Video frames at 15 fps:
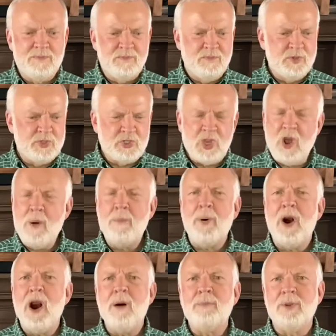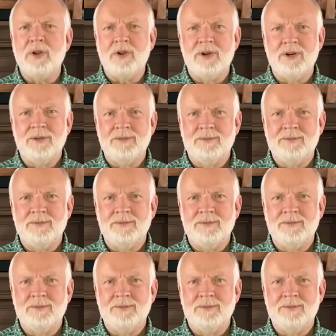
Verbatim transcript: was so popular